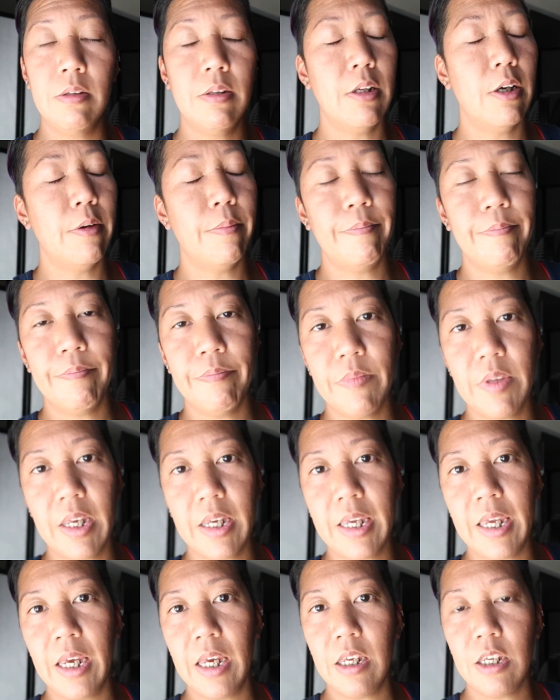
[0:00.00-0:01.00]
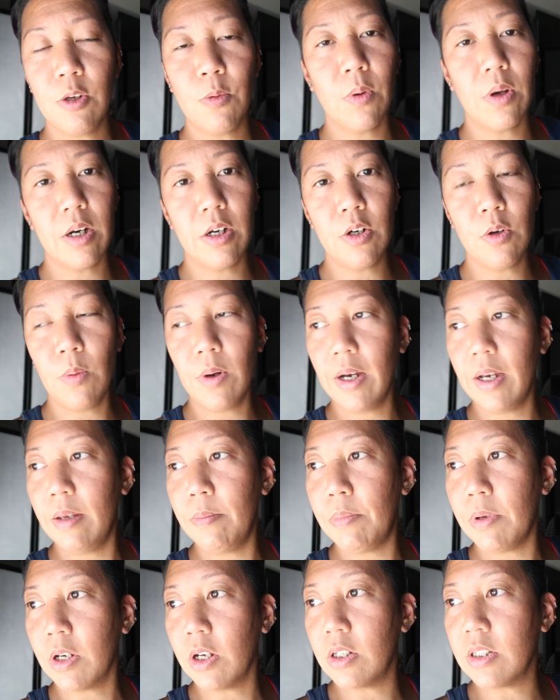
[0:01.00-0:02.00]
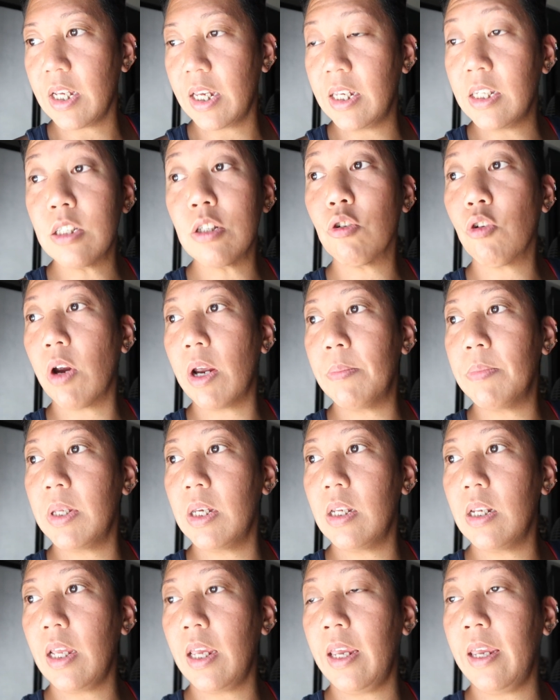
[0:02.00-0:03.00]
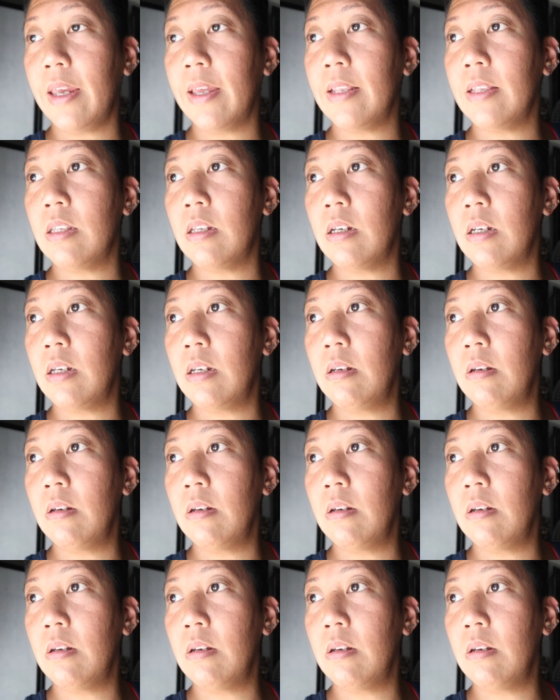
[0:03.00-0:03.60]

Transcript: Nope, I can't. You want to know why? Because I Instagrammed it and